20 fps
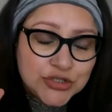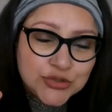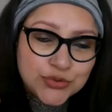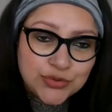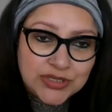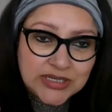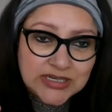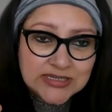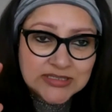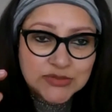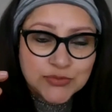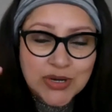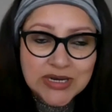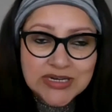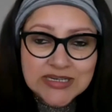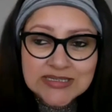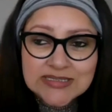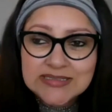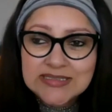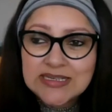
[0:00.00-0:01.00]
two things.
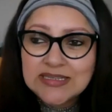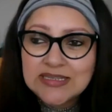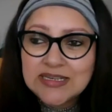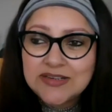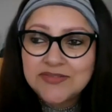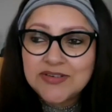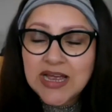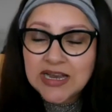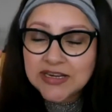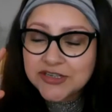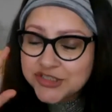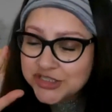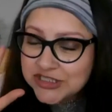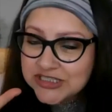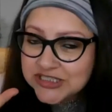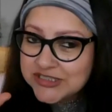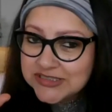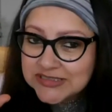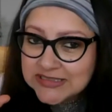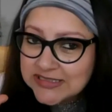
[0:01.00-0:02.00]
One is that they've
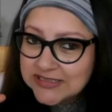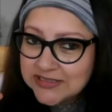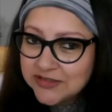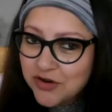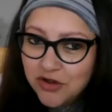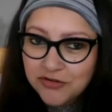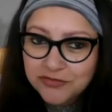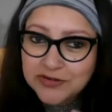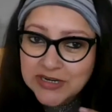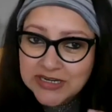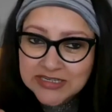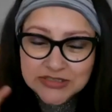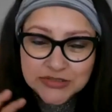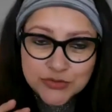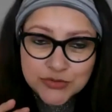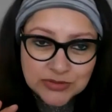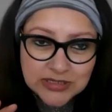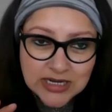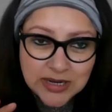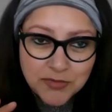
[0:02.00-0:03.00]
actually just seen an offline
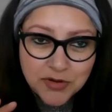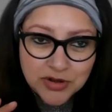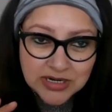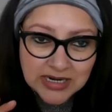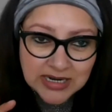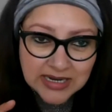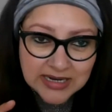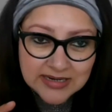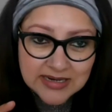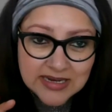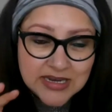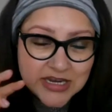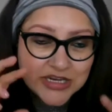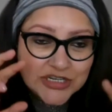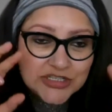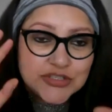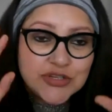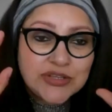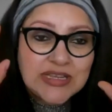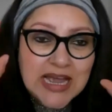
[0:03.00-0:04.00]
school come online.
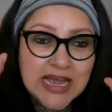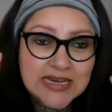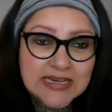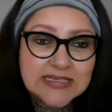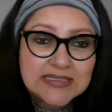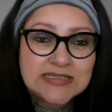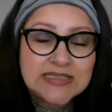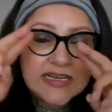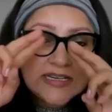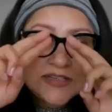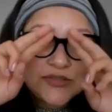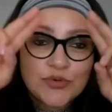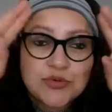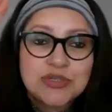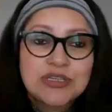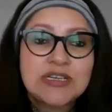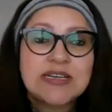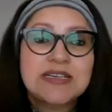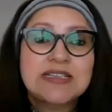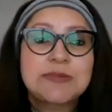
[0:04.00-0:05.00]
So that is their
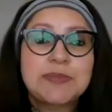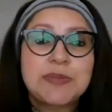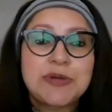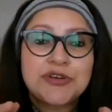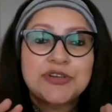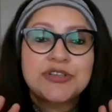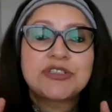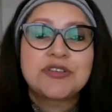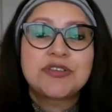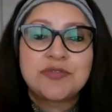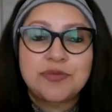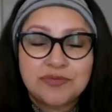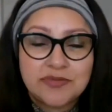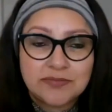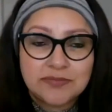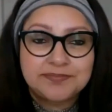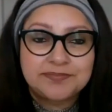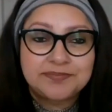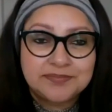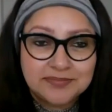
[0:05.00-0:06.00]
total experience of
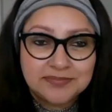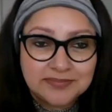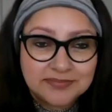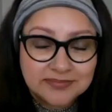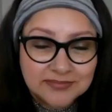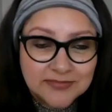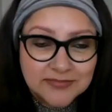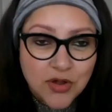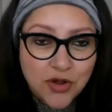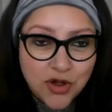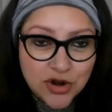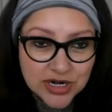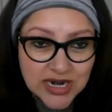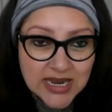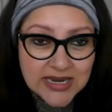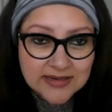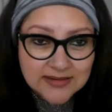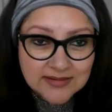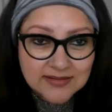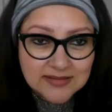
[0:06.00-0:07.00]

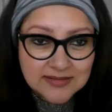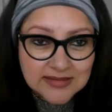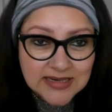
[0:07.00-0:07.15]
online